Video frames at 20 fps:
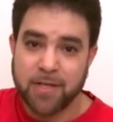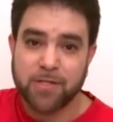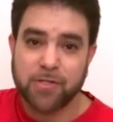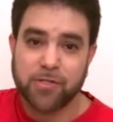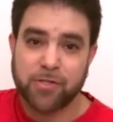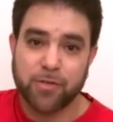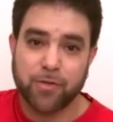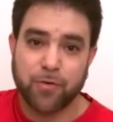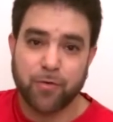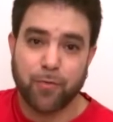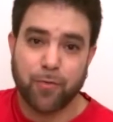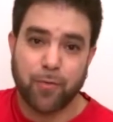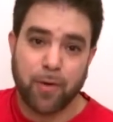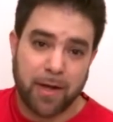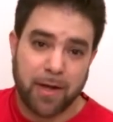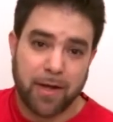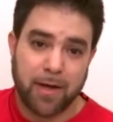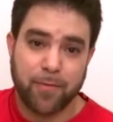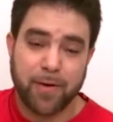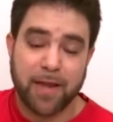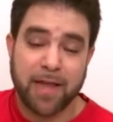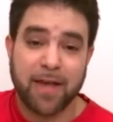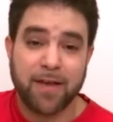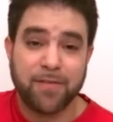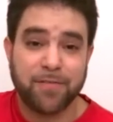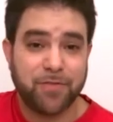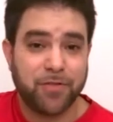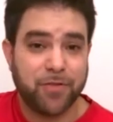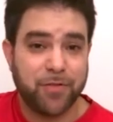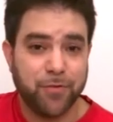So uh, we
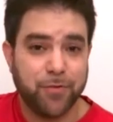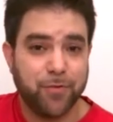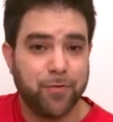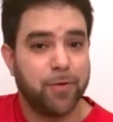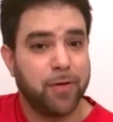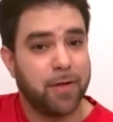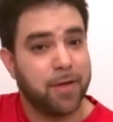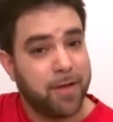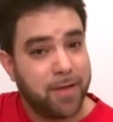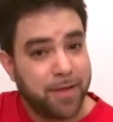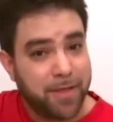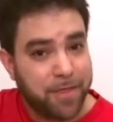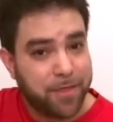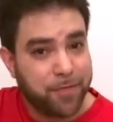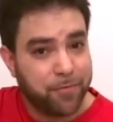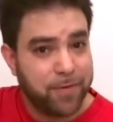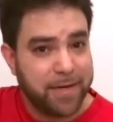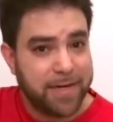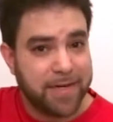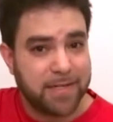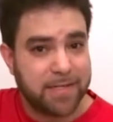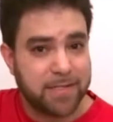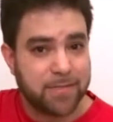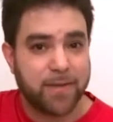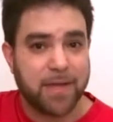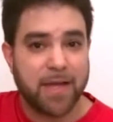have two threes.